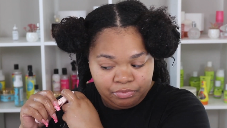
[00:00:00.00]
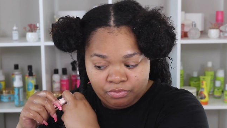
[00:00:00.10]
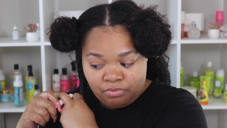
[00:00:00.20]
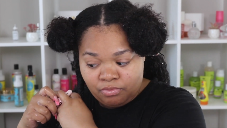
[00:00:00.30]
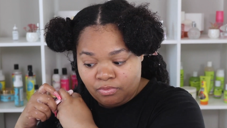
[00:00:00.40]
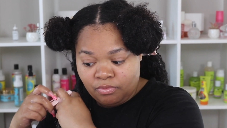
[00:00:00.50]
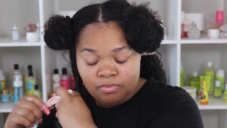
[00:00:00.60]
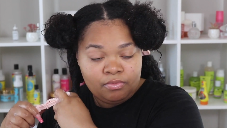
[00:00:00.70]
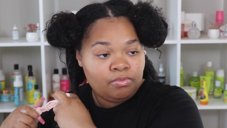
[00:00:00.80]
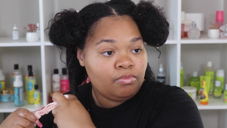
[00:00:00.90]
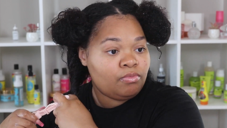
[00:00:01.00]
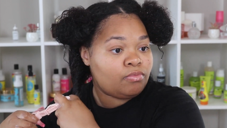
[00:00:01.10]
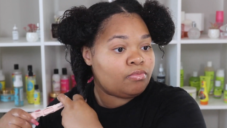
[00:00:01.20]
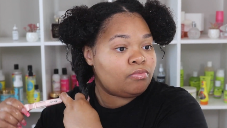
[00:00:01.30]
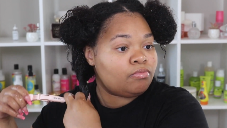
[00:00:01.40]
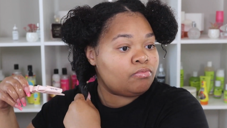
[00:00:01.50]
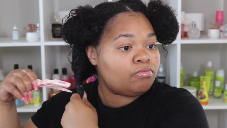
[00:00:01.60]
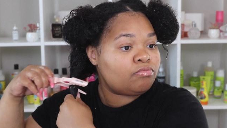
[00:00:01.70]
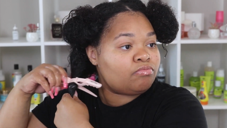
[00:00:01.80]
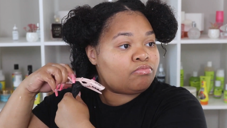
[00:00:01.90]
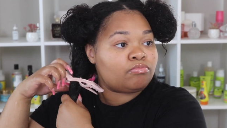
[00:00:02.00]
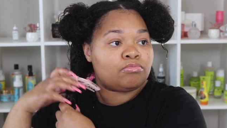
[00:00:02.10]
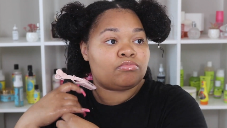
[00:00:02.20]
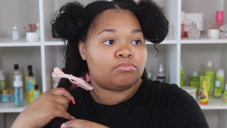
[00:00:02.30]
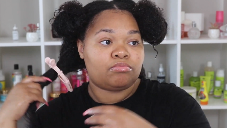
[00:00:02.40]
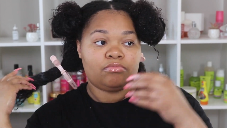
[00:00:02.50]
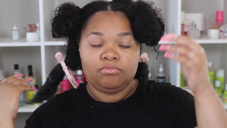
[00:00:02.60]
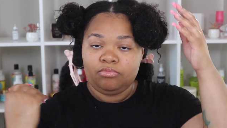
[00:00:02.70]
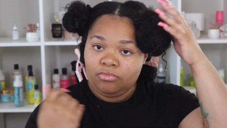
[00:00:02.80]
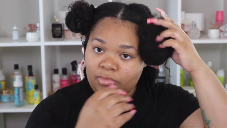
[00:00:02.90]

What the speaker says: [no speech]